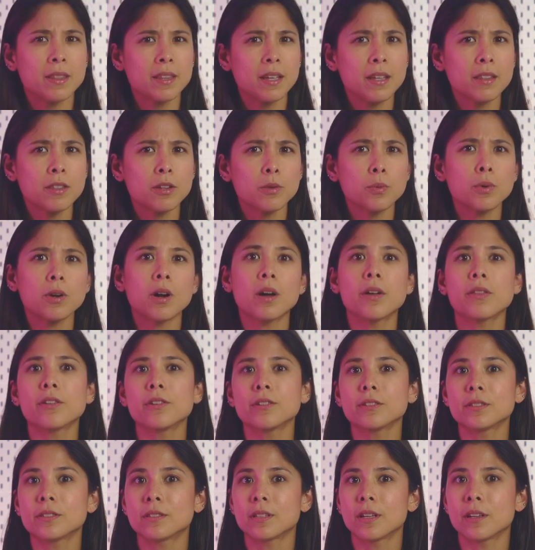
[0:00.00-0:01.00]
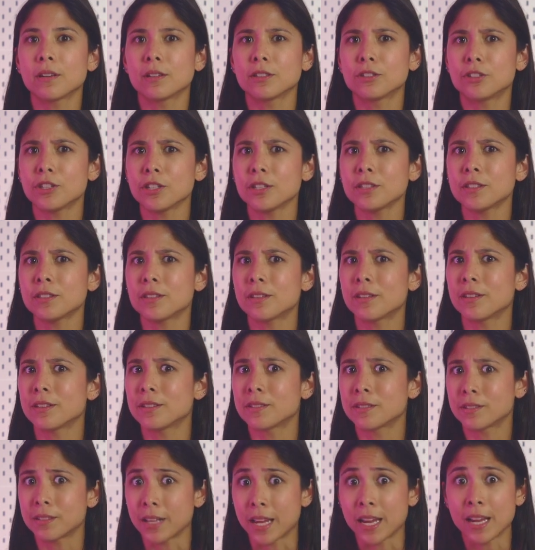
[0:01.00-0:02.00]
but then there were others that are just the
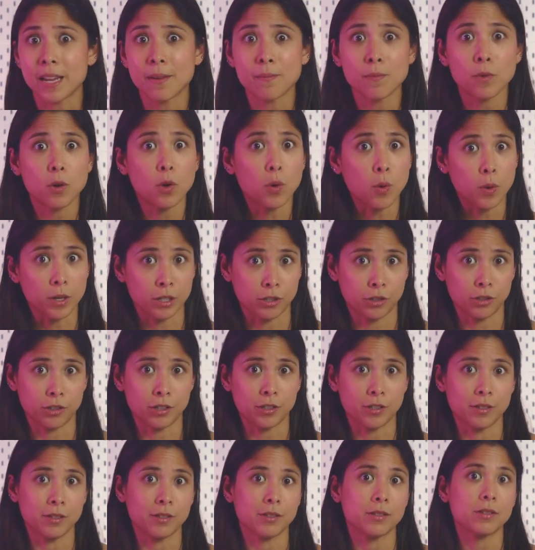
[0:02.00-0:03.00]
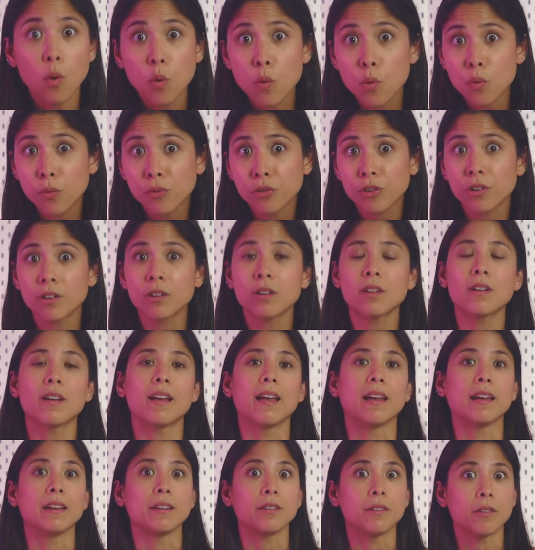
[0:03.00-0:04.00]
same question over
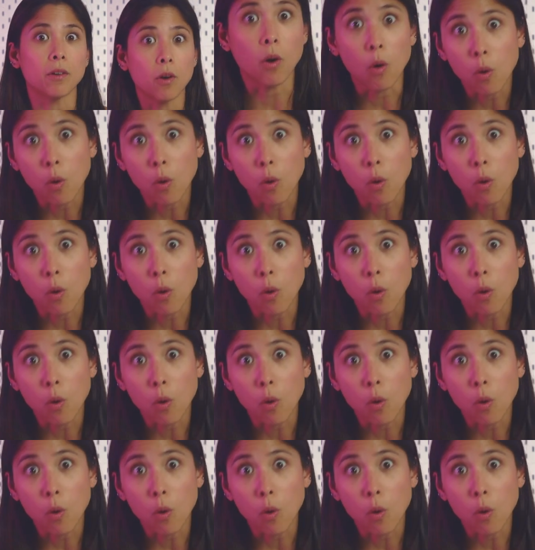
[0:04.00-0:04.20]
and